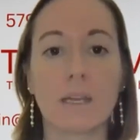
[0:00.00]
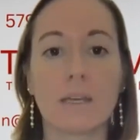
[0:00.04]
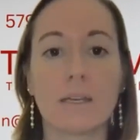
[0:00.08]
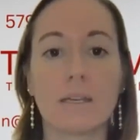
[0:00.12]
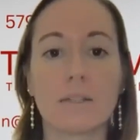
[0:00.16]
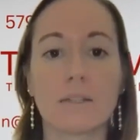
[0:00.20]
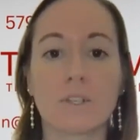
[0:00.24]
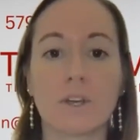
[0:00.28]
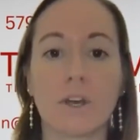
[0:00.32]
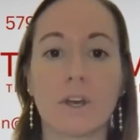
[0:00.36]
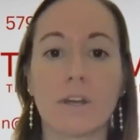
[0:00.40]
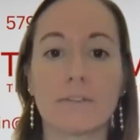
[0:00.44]

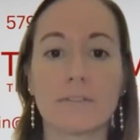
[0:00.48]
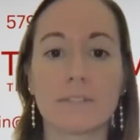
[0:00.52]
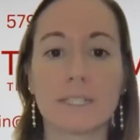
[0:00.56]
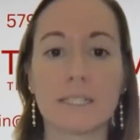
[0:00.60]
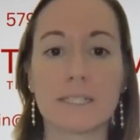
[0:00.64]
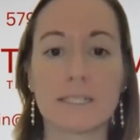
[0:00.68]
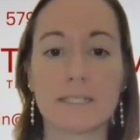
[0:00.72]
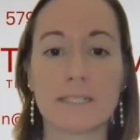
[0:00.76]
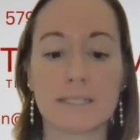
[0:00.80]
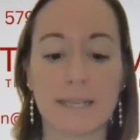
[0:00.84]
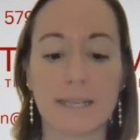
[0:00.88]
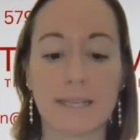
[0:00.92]
So hopefully
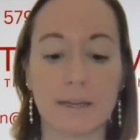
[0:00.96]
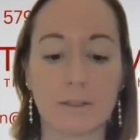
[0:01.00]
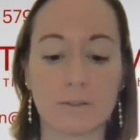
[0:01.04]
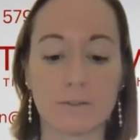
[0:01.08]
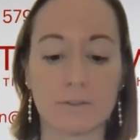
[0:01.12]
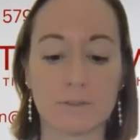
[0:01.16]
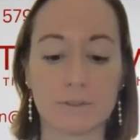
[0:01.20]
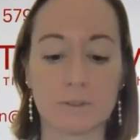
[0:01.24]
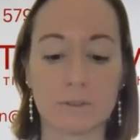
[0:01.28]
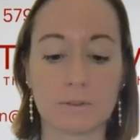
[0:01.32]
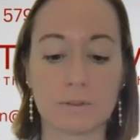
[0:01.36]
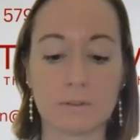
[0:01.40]
this is
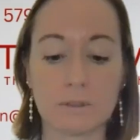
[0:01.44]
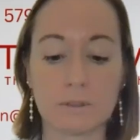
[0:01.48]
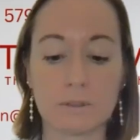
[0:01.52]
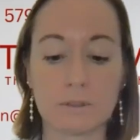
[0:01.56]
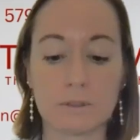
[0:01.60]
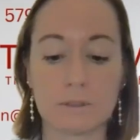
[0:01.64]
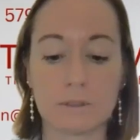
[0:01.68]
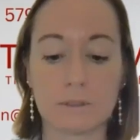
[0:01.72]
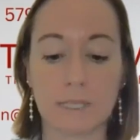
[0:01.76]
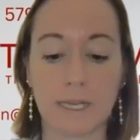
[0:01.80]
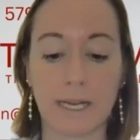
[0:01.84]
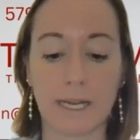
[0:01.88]
helpful.
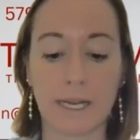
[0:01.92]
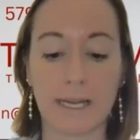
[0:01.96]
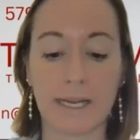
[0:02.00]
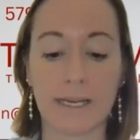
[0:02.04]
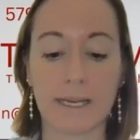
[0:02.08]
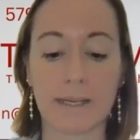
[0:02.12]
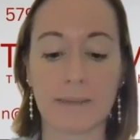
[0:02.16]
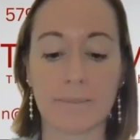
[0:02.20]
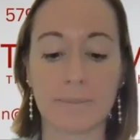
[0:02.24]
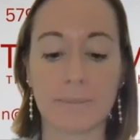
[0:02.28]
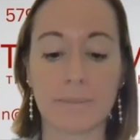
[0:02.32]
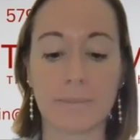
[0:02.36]

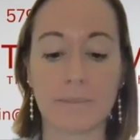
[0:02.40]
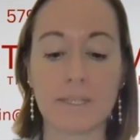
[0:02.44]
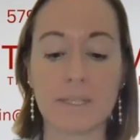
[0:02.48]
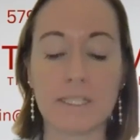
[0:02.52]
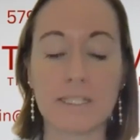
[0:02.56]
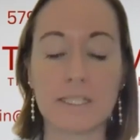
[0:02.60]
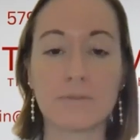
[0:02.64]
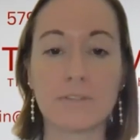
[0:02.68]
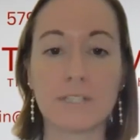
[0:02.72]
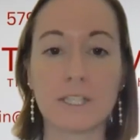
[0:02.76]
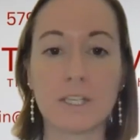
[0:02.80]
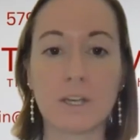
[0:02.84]

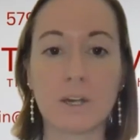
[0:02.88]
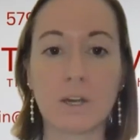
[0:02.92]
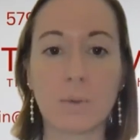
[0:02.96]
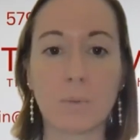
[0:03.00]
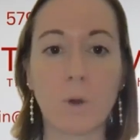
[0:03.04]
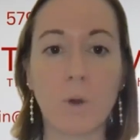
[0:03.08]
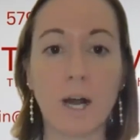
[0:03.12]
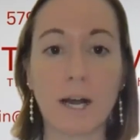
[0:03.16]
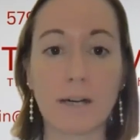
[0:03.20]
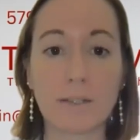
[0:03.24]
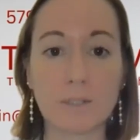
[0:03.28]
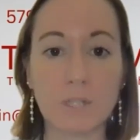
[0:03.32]
This video,
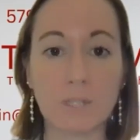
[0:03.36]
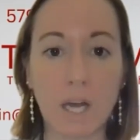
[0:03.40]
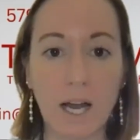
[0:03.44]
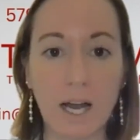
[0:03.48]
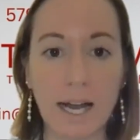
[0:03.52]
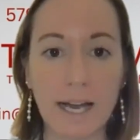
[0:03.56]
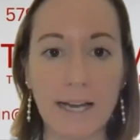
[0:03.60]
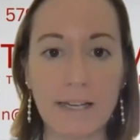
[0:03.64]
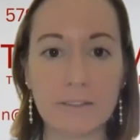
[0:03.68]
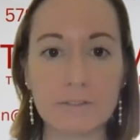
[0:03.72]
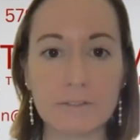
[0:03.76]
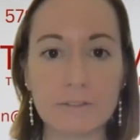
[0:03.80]
while
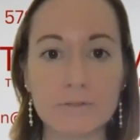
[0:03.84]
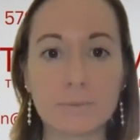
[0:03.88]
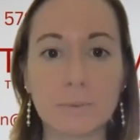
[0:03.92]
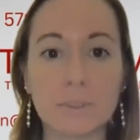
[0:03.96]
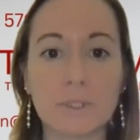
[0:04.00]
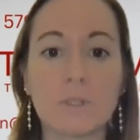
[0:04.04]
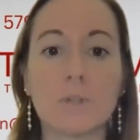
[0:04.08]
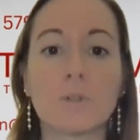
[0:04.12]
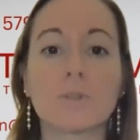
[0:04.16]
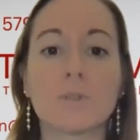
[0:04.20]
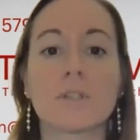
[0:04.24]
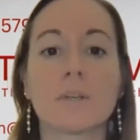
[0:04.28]
live,
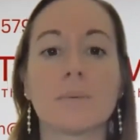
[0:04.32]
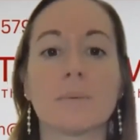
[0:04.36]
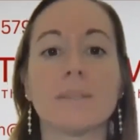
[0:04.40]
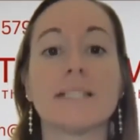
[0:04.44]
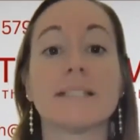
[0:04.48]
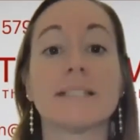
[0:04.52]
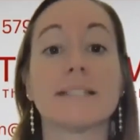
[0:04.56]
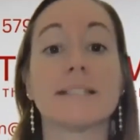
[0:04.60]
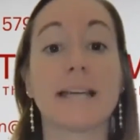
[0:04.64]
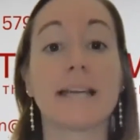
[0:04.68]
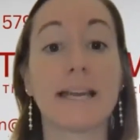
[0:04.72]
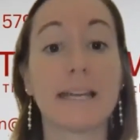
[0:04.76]
will also be
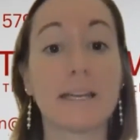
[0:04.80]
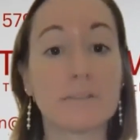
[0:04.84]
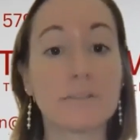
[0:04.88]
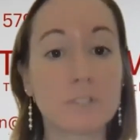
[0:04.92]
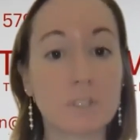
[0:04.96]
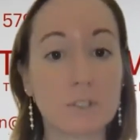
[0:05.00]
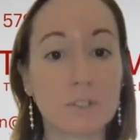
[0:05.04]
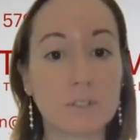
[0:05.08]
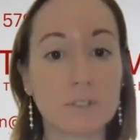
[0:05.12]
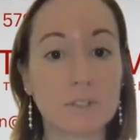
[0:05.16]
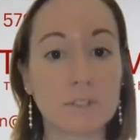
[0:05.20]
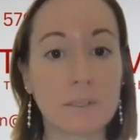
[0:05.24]
saved
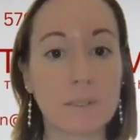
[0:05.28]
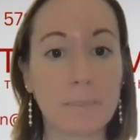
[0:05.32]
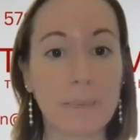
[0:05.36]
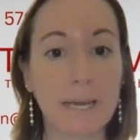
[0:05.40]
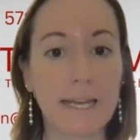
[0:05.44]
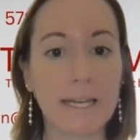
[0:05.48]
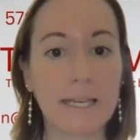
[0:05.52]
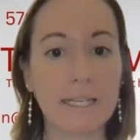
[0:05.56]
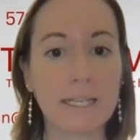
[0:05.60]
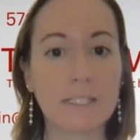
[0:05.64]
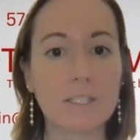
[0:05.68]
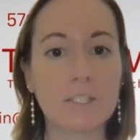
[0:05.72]
onto the
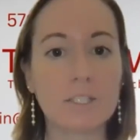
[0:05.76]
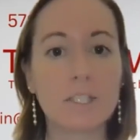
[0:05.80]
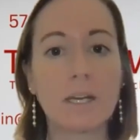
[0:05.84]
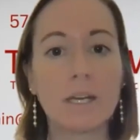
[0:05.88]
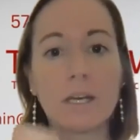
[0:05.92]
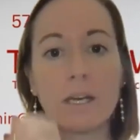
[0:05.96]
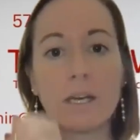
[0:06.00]
page.